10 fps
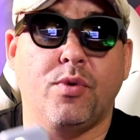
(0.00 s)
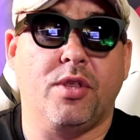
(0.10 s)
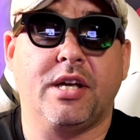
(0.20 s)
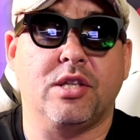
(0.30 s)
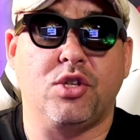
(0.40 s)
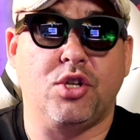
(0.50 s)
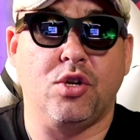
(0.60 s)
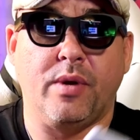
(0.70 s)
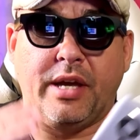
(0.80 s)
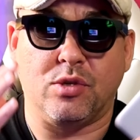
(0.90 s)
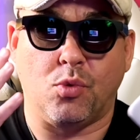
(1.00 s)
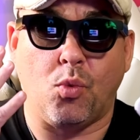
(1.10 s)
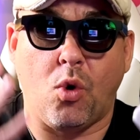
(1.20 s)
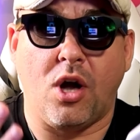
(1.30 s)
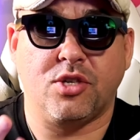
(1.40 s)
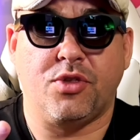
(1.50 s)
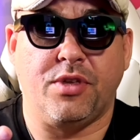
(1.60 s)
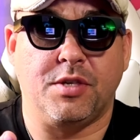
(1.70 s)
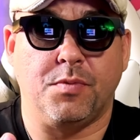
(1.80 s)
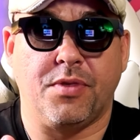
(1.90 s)
really get to do is watch
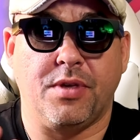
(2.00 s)
things with